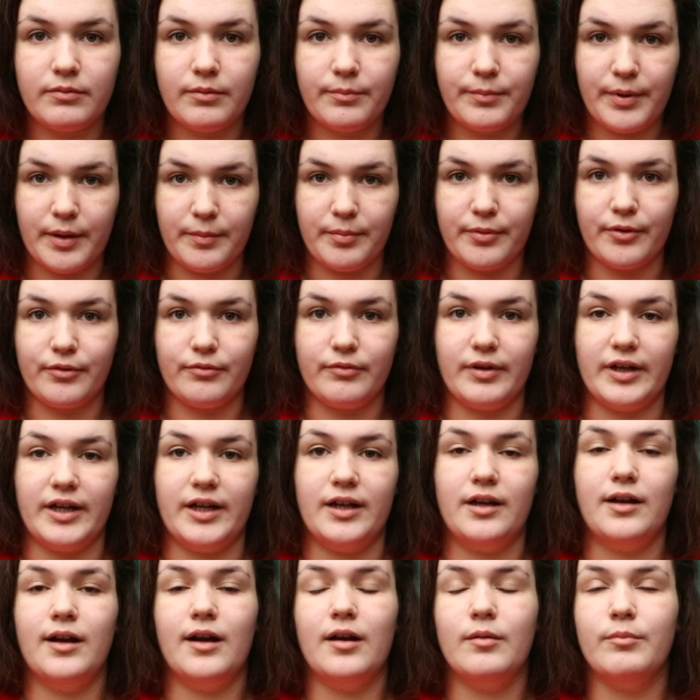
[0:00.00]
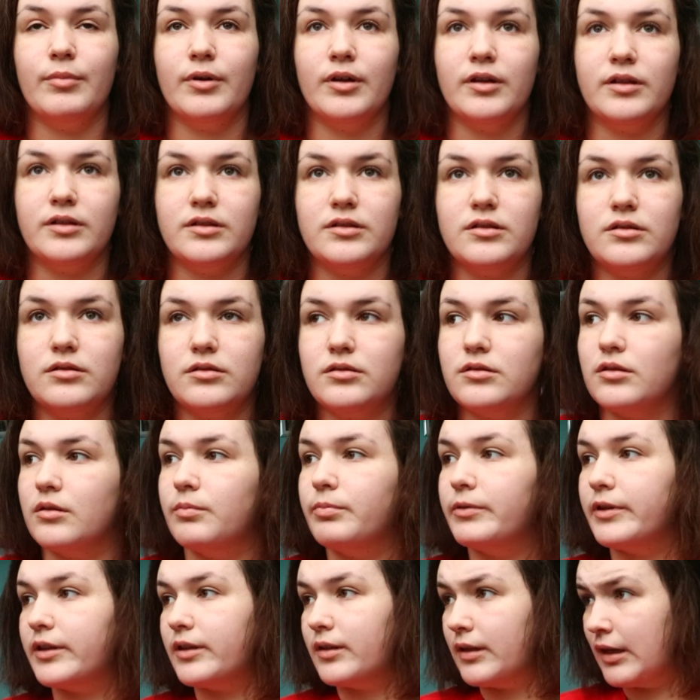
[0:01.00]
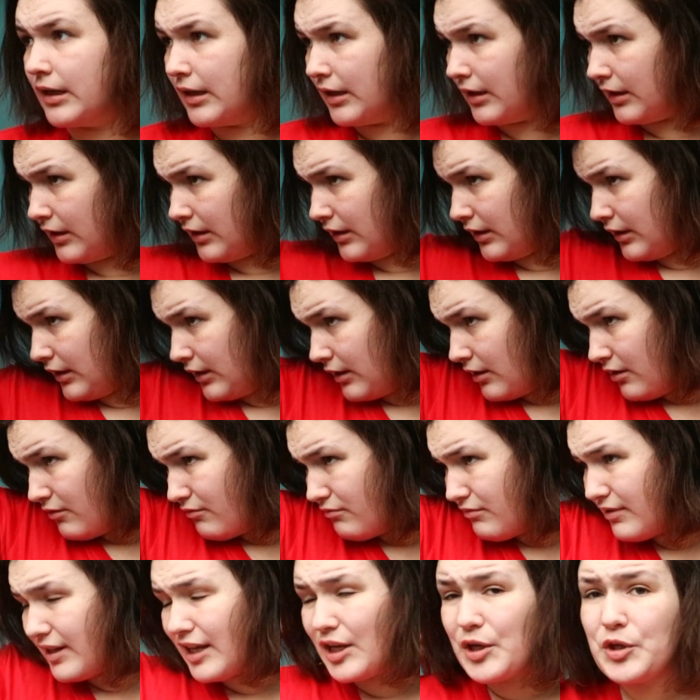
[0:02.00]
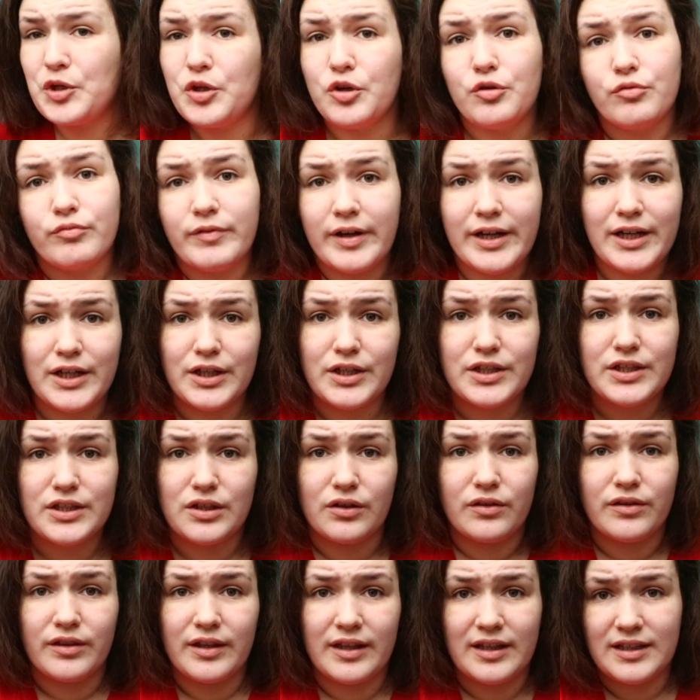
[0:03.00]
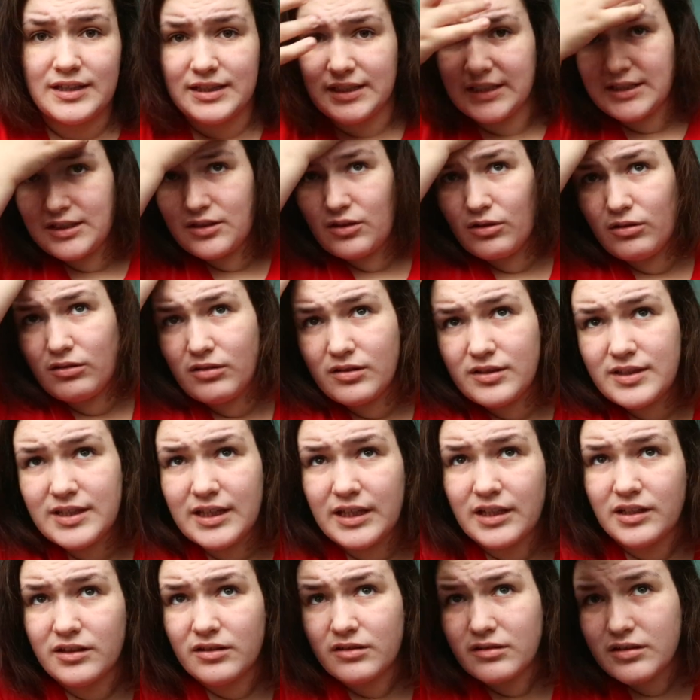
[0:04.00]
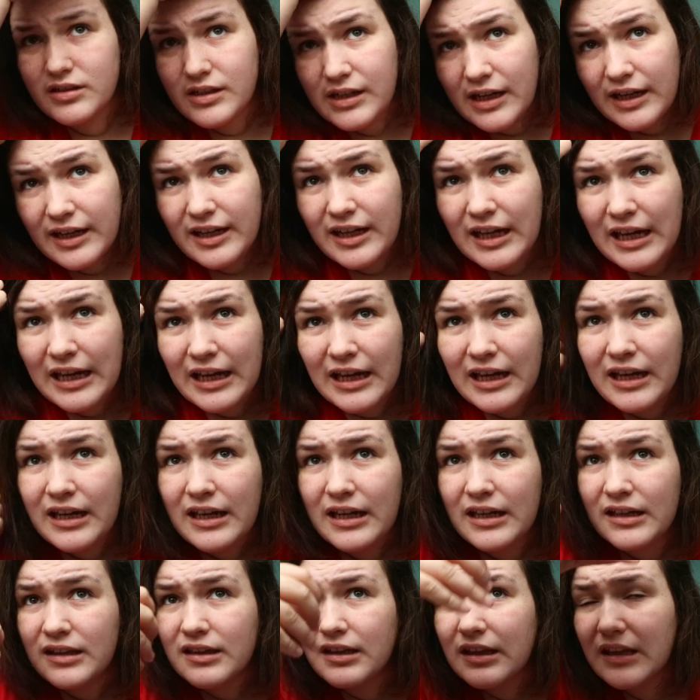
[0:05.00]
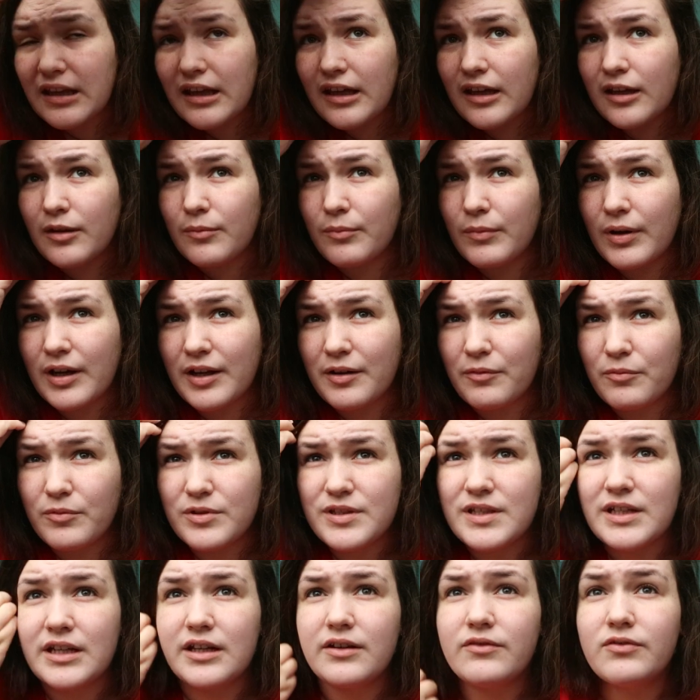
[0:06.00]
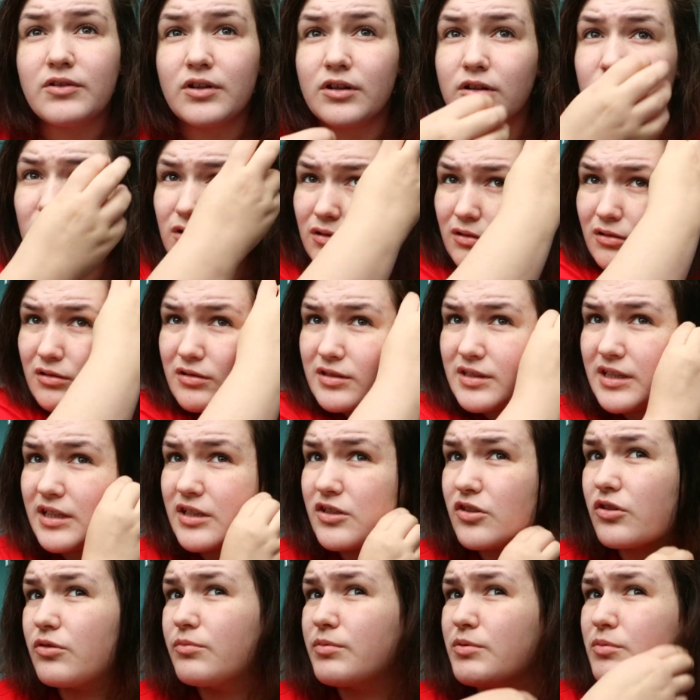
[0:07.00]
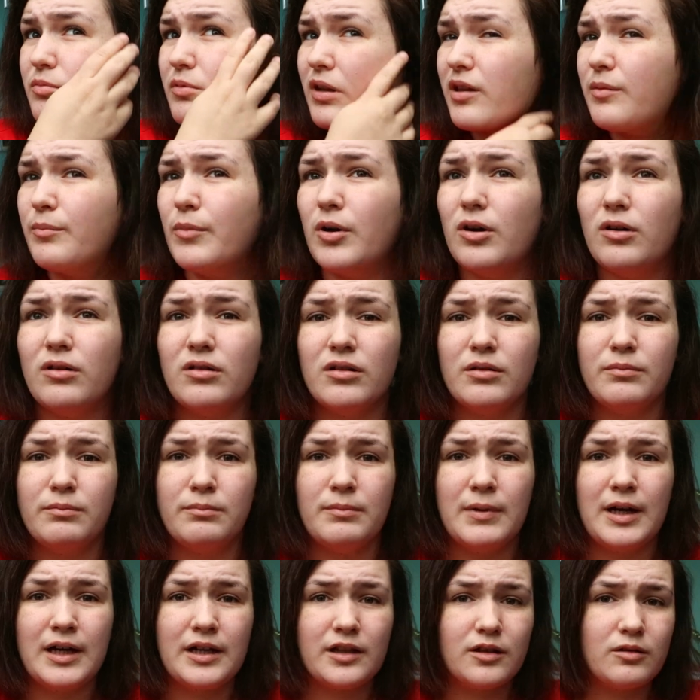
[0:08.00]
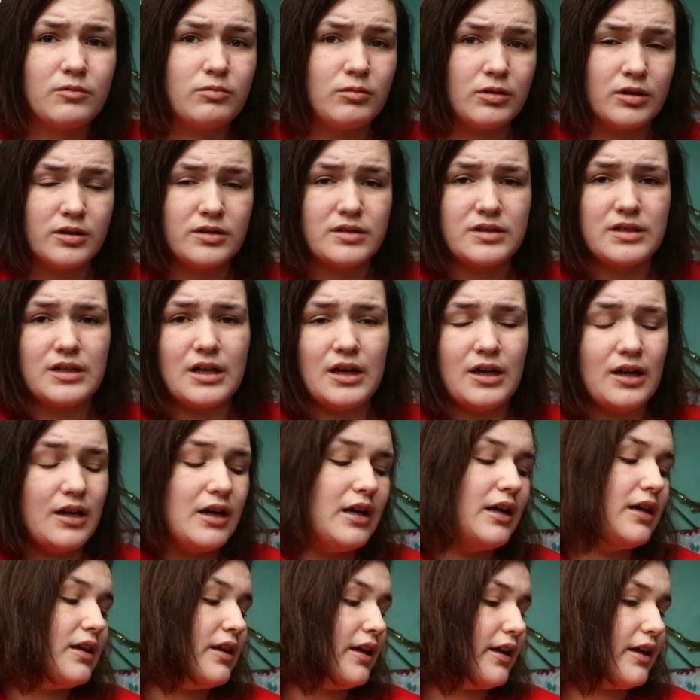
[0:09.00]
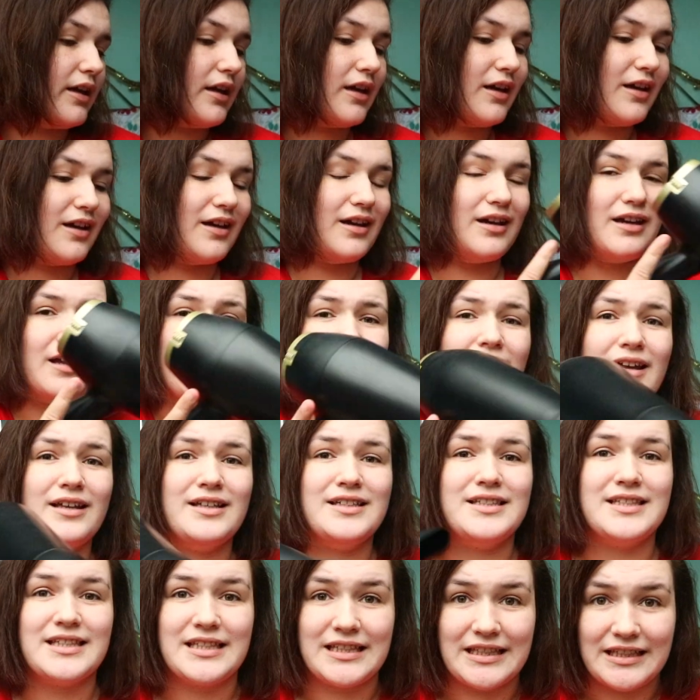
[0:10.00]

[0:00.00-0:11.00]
when people ring about stupid, can you rate us on this call centers? I hate them, and it wasn't even a call center, it was one of them automatic ones. Like, guys,